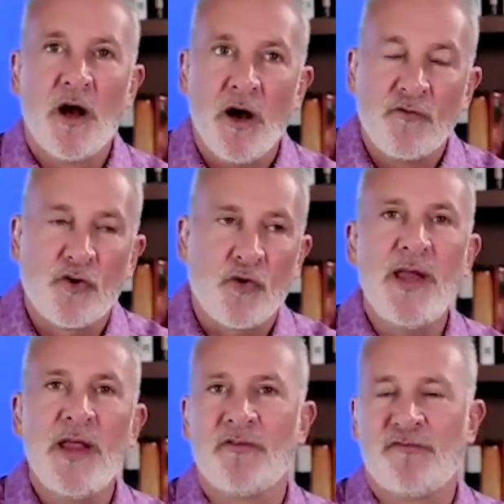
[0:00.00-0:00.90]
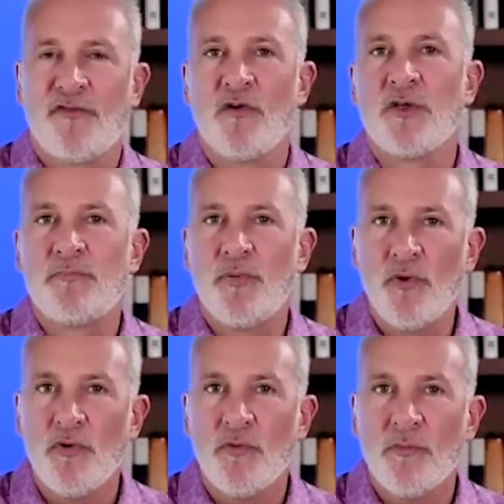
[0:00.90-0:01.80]
of creating a phony
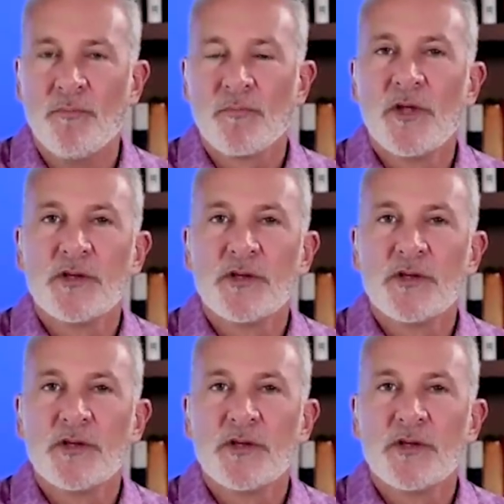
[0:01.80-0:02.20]
boom,